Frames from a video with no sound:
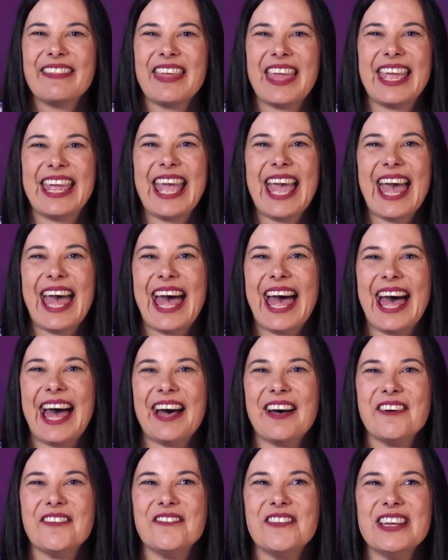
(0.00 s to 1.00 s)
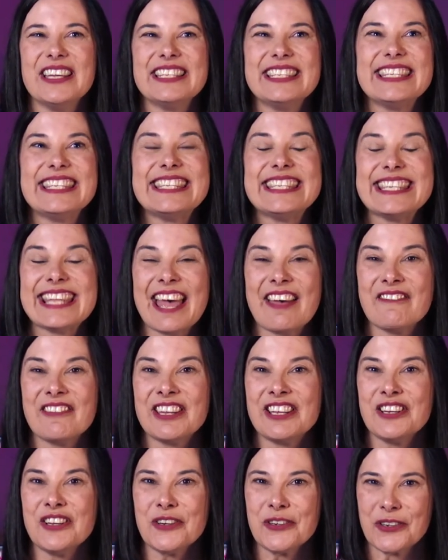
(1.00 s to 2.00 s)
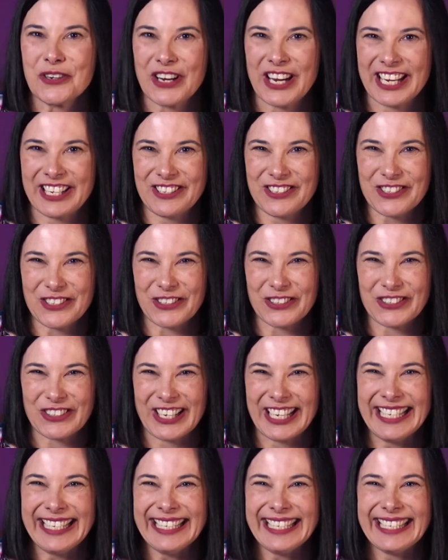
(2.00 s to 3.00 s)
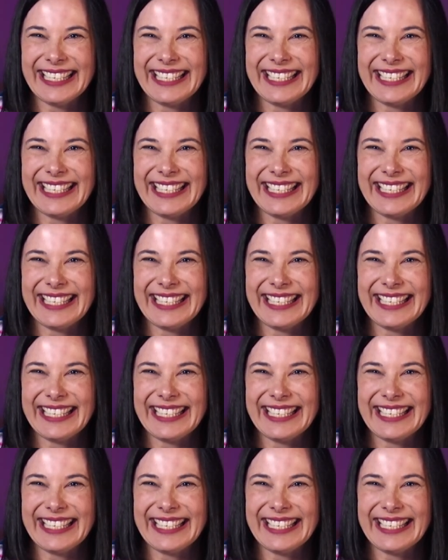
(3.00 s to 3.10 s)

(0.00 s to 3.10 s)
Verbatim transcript: they have seven grandchildren,